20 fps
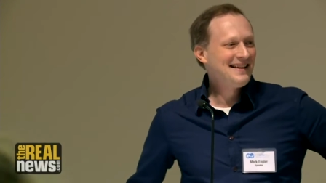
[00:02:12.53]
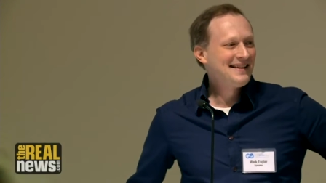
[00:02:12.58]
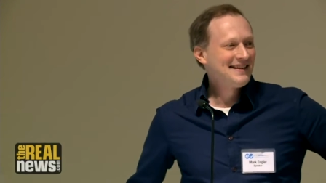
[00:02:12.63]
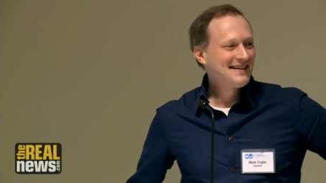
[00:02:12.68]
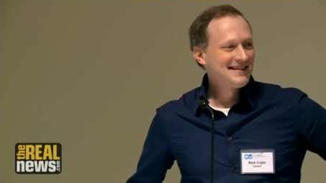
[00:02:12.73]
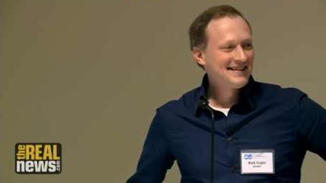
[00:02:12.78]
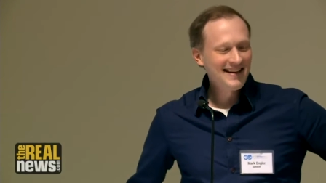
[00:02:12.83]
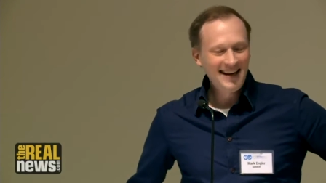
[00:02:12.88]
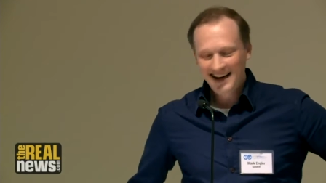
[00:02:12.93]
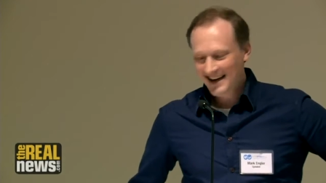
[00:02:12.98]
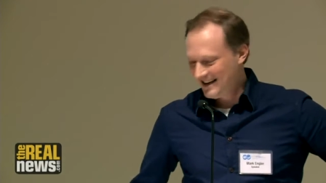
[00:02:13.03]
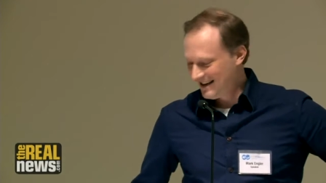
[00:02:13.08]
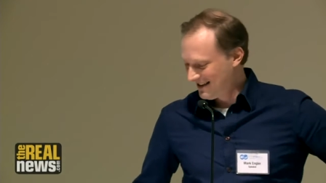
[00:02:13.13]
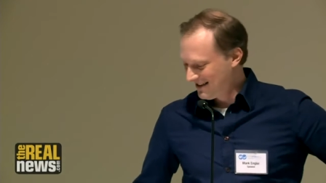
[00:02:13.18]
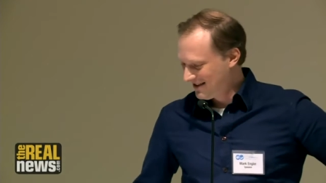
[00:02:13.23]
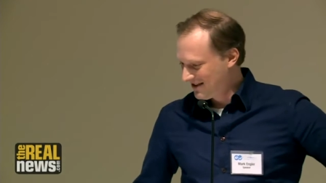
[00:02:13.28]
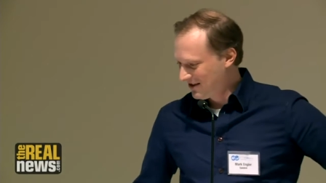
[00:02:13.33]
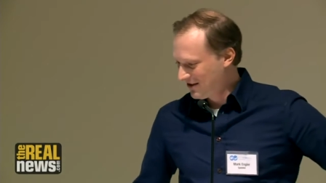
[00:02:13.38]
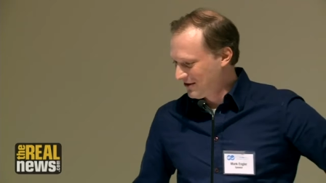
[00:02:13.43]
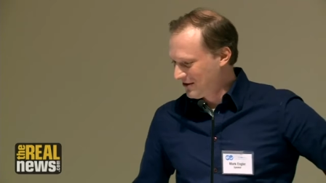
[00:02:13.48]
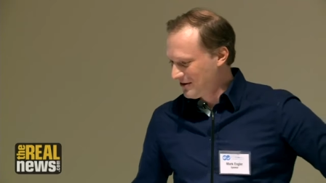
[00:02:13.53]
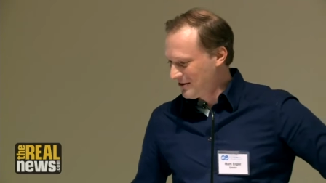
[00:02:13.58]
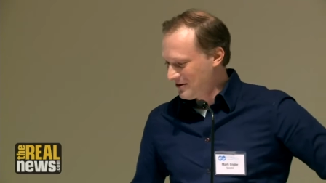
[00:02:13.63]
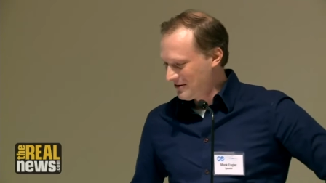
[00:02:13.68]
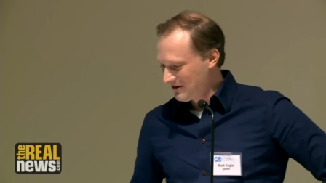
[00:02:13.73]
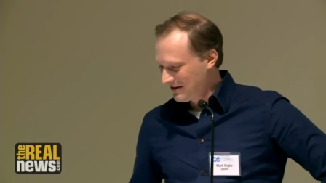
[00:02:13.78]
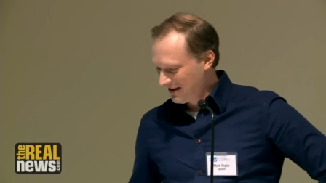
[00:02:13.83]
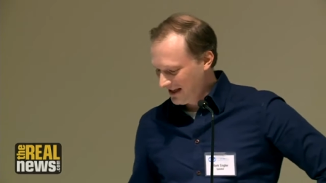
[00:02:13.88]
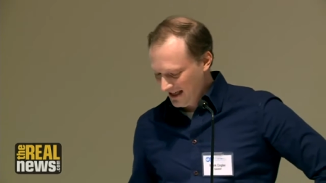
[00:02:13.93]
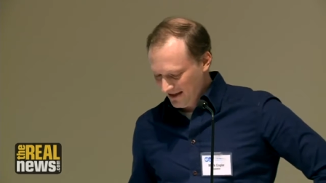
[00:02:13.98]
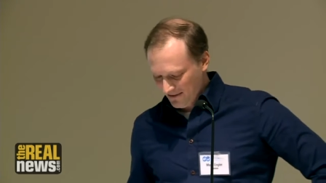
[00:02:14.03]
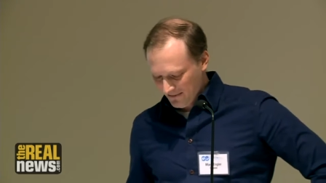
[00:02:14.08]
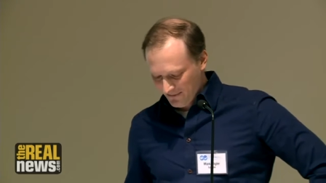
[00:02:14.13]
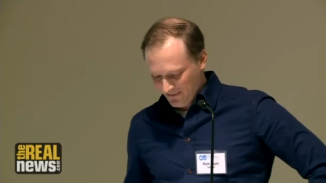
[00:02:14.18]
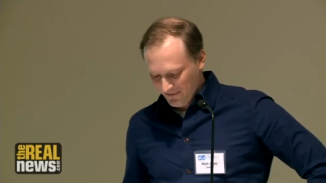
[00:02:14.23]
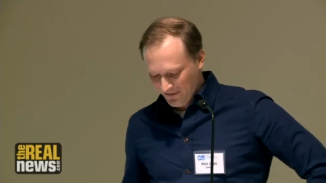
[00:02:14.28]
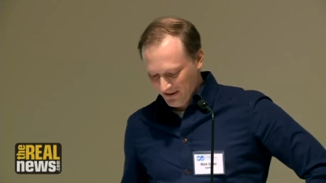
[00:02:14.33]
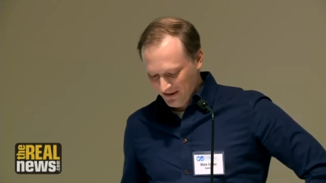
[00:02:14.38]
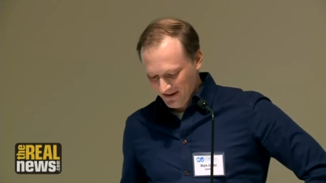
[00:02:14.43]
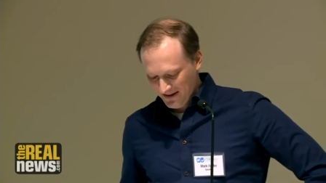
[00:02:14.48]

decided to leave.